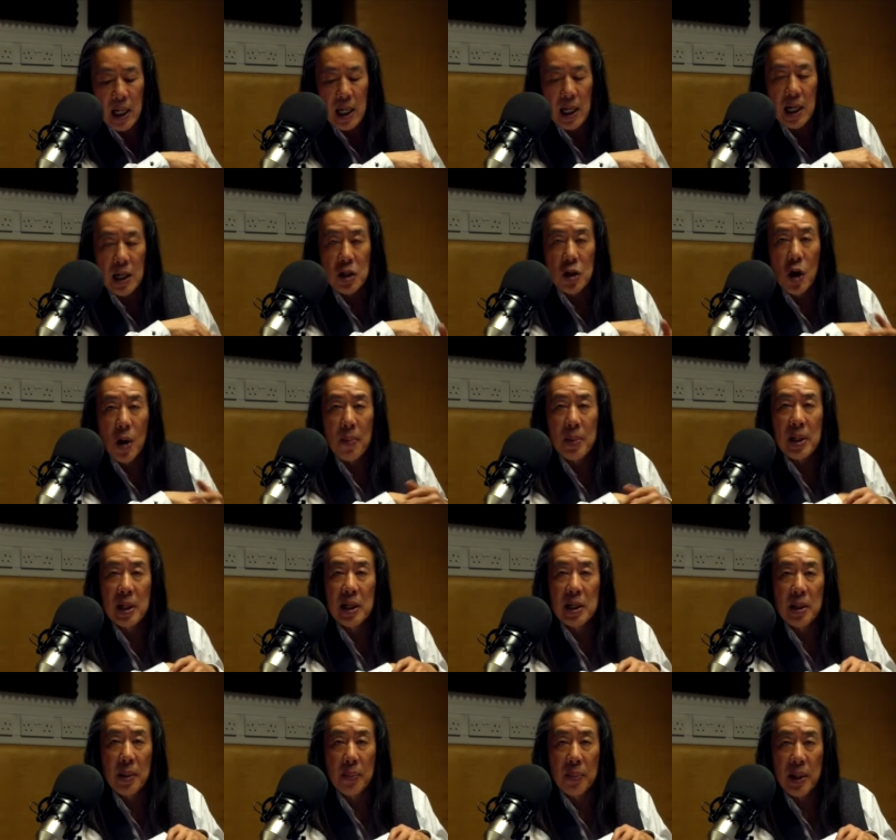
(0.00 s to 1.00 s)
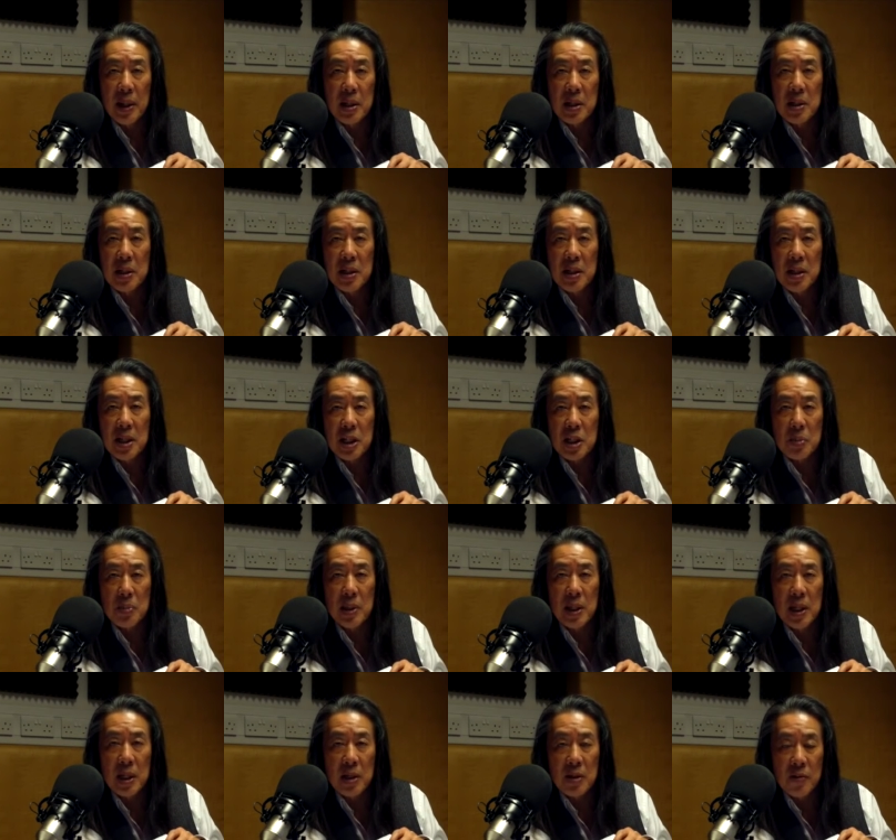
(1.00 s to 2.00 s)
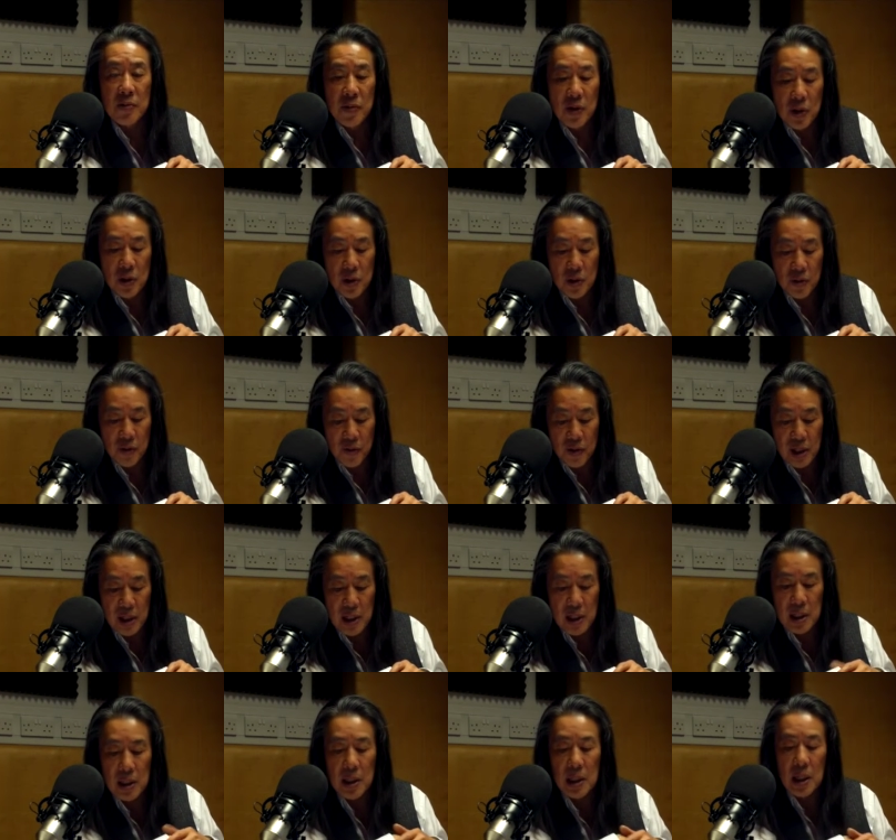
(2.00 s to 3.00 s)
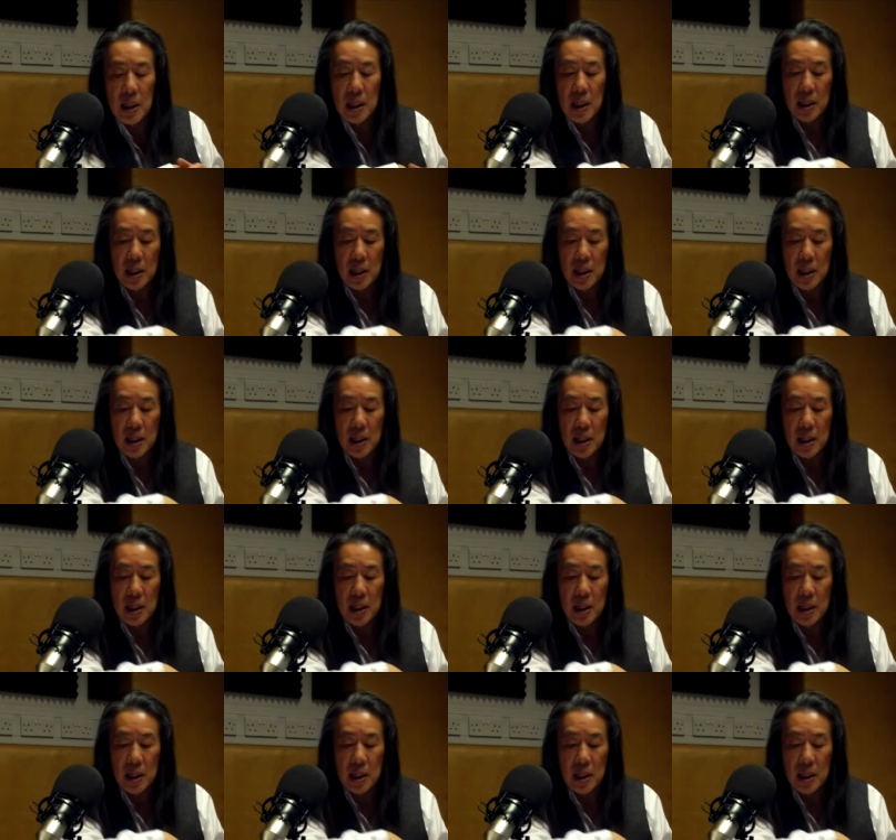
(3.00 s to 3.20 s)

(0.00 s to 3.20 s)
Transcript: are commonly depicted as being involved in